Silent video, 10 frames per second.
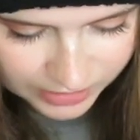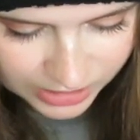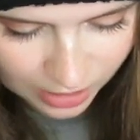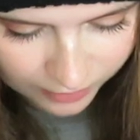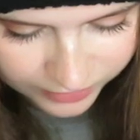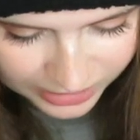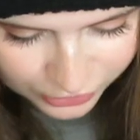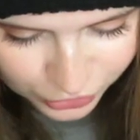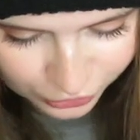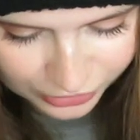is
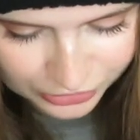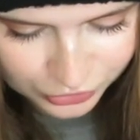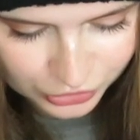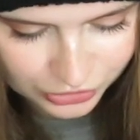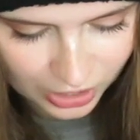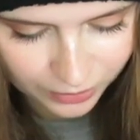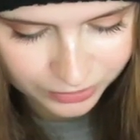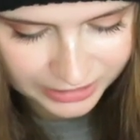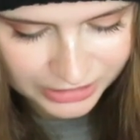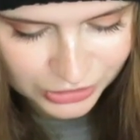confidential and you should not
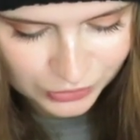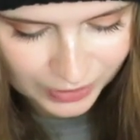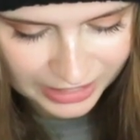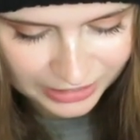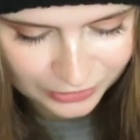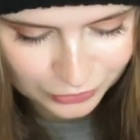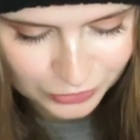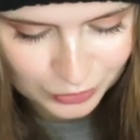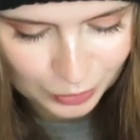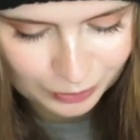release to any other
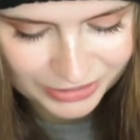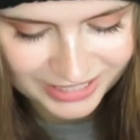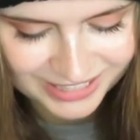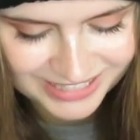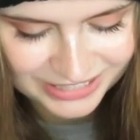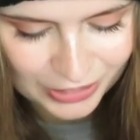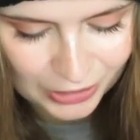soul because